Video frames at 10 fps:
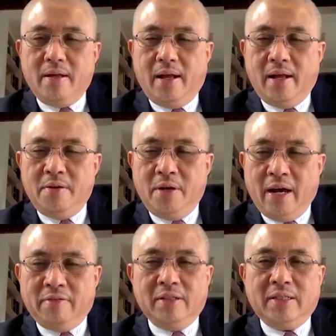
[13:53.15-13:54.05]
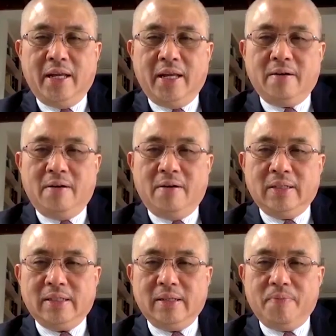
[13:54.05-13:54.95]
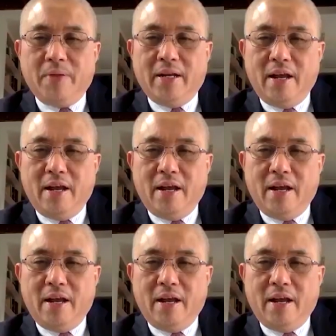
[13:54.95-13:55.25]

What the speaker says: You have to stay the course.